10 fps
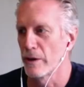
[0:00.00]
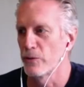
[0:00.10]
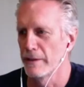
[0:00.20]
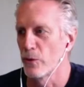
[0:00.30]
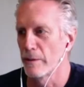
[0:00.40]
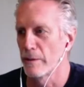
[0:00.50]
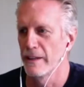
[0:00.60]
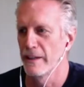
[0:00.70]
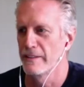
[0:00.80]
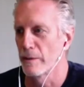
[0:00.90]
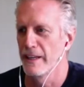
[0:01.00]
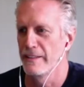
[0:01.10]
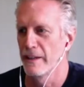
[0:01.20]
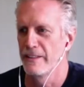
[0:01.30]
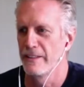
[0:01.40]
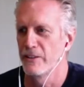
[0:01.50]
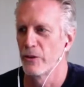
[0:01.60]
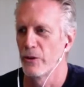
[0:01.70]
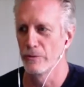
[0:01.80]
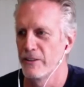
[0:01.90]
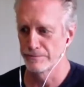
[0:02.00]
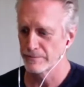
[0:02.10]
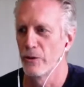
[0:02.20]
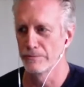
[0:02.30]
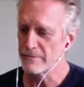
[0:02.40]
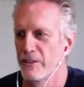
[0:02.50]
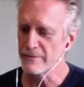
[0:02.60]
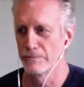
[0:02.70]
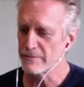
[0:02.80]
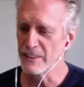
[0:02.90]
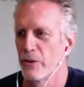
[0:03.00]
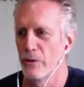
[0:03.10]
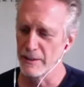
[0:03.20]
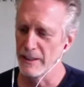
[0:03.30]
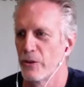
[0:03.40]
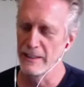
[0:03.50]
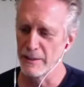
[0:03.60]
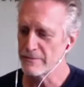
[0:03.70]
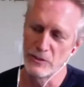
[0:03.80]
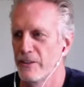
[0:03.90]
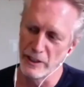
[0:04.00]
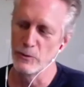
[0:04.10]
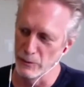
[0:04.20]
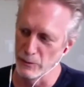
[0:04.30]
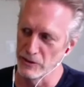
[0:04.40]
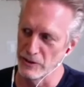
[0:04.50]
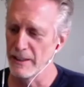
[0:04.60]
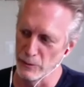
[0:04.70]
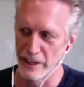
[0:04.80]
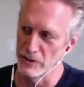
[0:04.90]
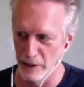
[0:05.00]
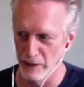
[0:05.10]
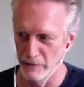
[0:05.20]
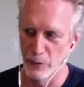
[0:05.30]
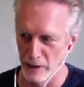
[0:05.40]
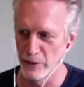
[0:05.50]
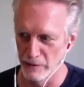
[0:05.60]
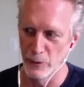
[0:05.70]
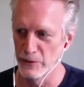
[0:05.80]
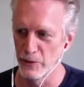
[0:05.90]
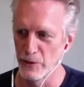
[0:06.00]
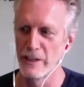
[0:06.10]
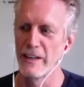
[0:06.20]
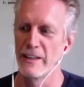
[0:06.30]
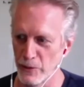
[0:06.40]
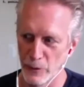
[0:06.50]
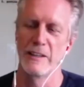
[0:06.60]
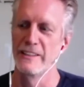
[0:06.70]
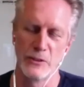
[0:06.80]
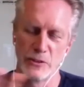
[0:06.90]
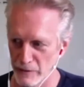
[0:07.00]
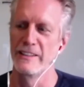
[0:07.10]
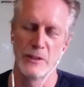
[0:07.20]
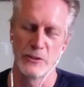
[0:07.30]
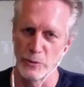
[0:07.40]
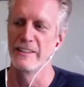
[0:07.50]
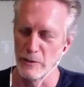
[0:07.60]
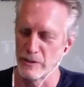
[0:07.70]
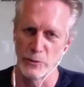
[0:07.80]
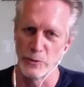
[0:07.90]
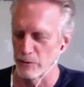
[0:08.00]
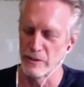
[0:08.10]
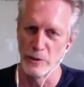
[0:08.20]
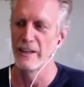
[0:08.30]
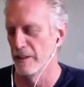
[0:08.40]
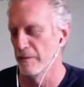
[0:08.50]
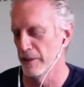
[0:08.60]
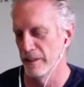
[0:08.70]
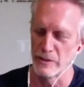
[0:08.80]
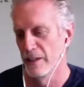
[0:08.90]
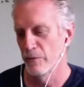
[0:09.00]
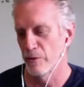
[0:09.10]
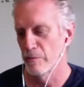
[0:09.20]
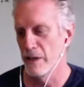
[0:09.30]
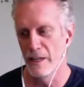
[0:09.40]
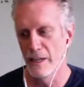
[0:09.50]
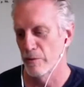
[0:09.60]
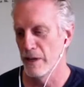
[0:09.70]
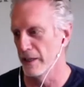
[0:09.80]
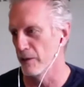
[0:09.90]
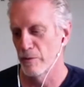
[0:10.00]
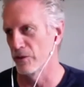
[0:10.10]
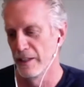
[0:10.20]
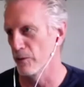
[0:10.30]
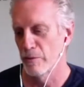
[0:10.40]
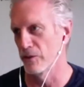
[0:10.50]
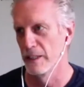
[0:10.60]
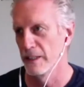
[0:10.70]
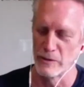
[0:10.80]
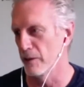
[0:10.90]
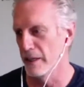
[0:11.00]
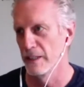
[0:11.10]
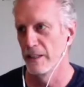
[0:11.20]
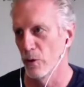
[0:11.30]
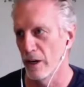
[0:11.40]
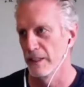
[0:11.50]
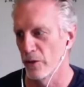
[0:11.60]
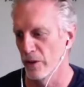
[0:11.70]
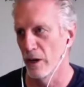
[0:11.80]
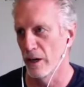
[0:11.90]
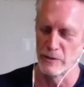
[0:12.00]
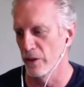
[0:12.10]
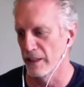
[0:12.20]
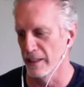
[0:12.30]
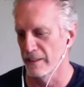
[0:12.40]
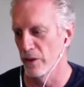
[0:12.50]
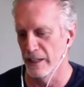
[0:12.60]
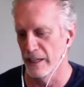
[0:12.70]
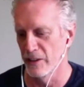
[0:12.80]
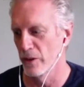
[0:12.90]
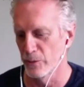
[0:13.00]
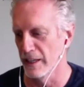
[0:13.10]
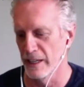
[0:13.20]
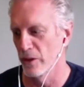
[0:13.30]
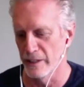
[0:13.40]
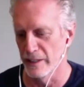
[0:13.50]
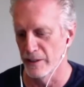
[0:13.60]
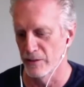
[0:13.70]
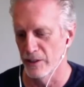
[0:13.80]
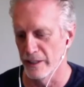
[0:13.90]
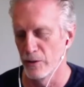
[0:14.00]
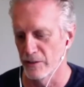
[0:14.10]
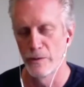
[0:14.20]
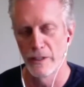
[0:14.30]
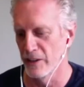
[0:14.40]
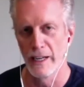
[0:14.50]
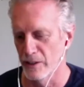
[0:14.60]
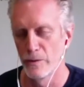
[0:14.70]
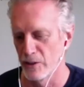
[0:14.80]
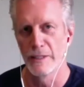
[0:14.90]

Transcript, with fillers: i mean yeah as 18 years old yeah, and that was granted. It was the second wave of Studio 54. I, I didn't, I missed the first wave, which I heard was really. But for me, I mean, it was literally like walking through the looking glass into Alice in Wonderland. I was like, you've got to be